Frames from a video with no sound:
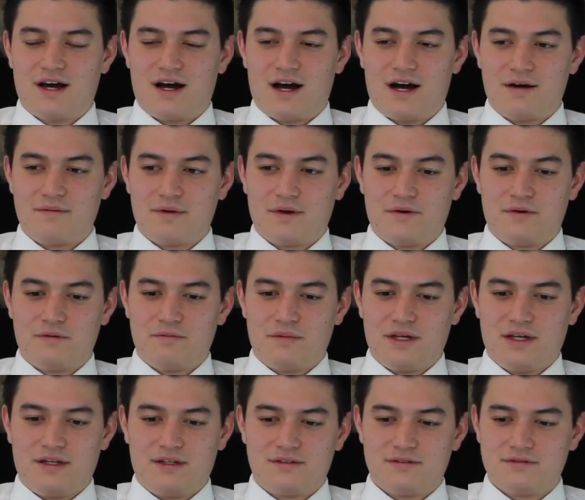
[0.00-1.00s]
it would
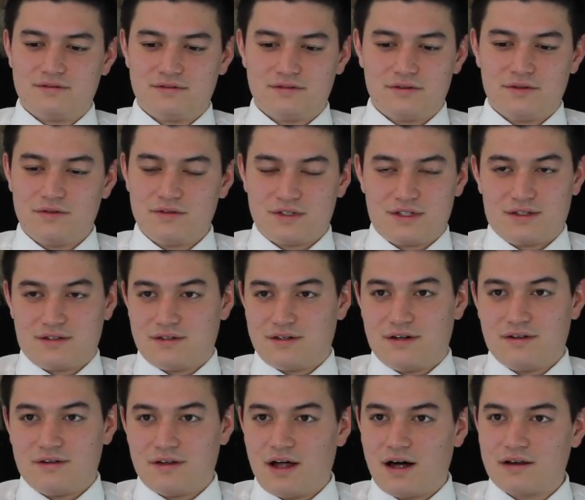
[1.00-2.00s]
mean losing
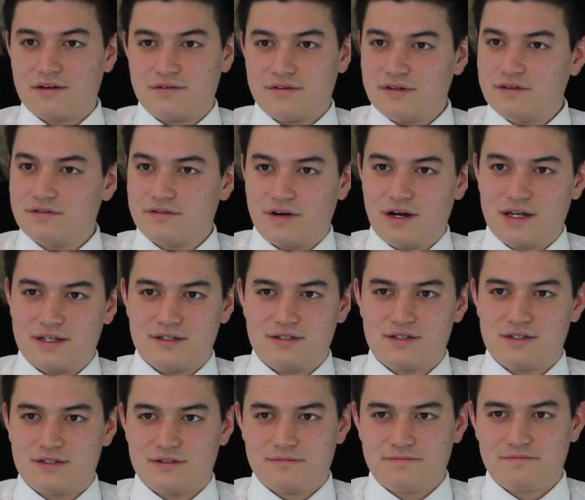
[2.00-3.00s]
a lot of her
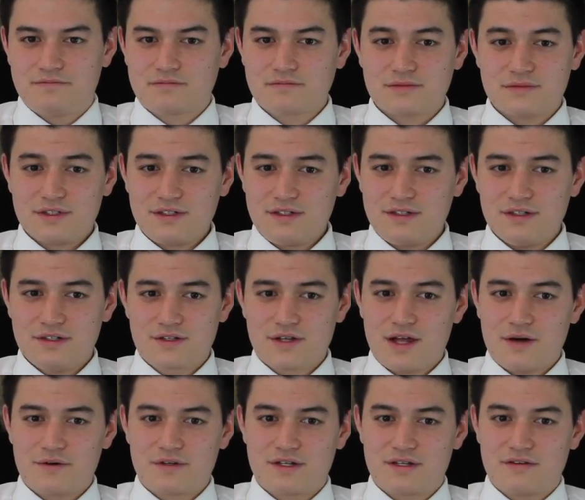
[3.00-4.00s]
friends. So
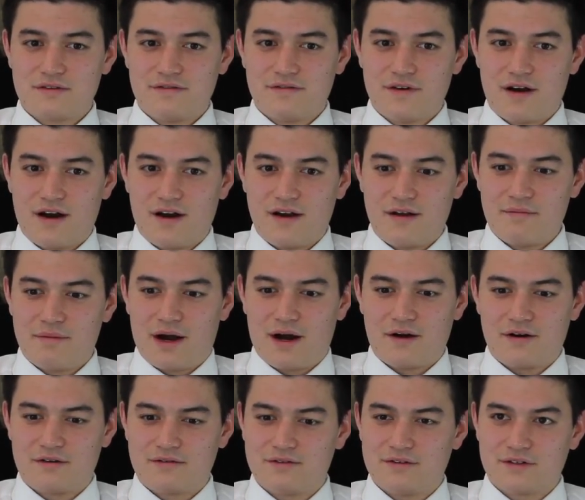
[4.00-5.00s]
that was just a very
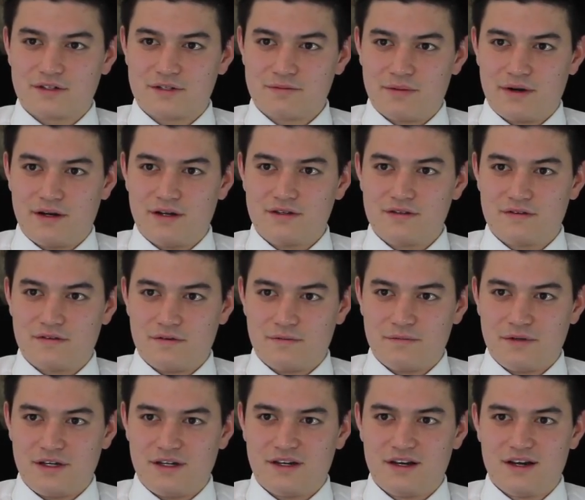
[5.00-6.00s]
powerful experience for
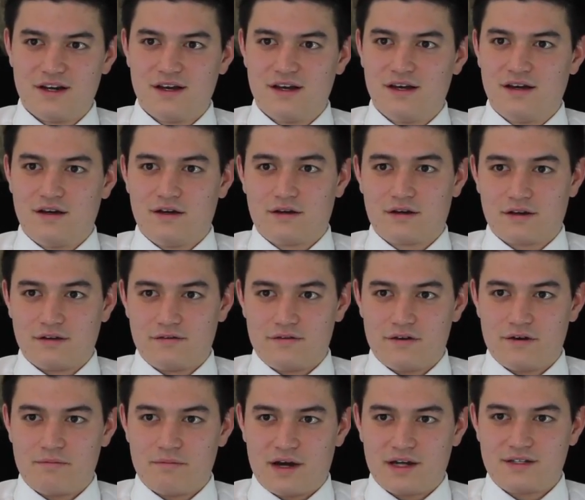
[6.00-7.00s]
me, and it
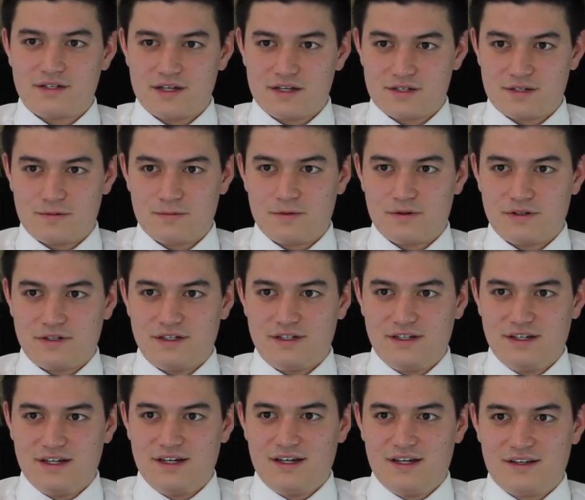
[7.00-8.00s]
confirmed my testimony
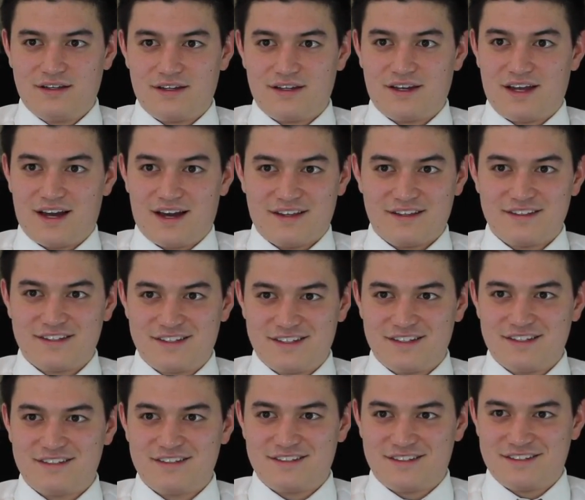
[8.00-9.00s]
that this
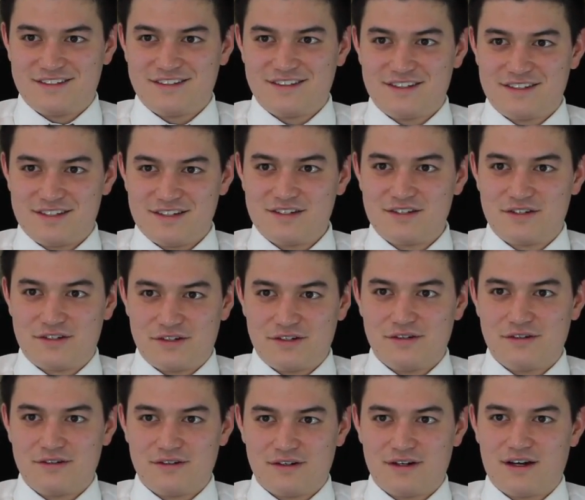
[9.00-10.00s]
is
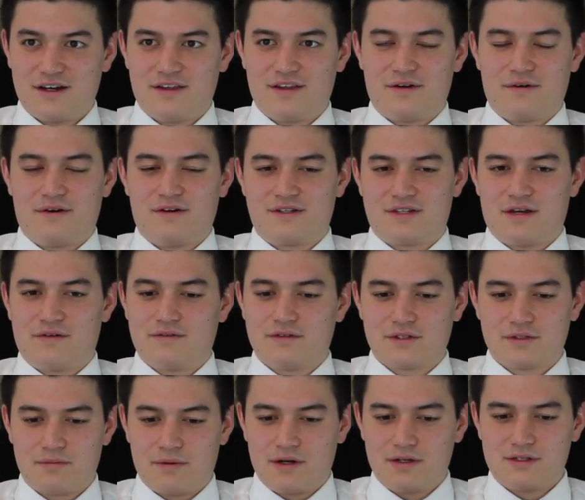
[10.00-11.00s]
true. And there were several
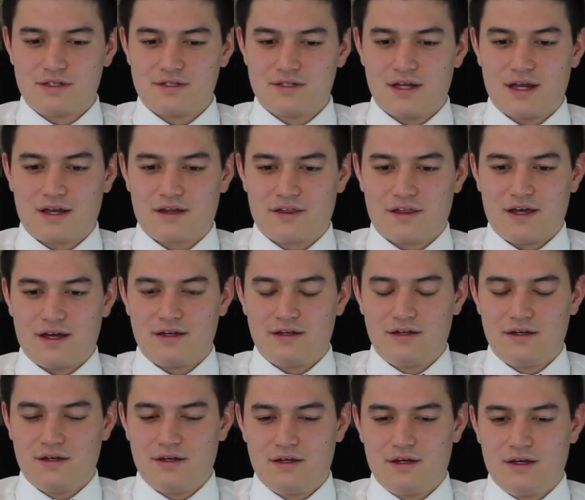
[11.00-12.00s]
experiences like
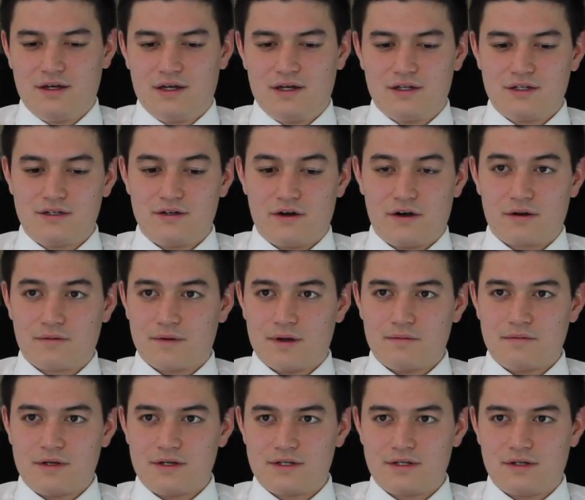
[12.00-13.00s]
that during my
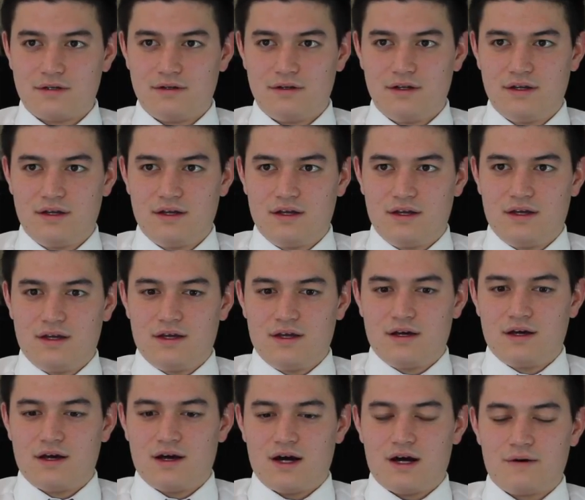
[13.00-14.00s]
mission.
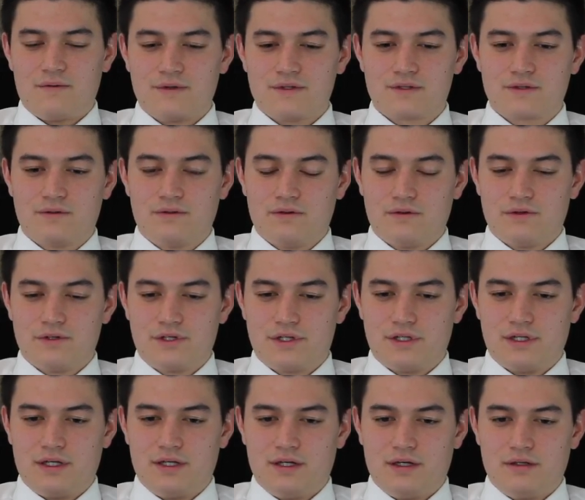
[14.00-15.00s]
What's cool,
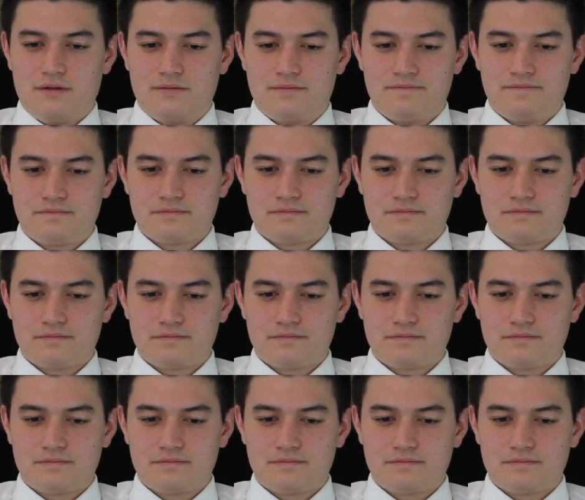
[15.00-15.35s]
she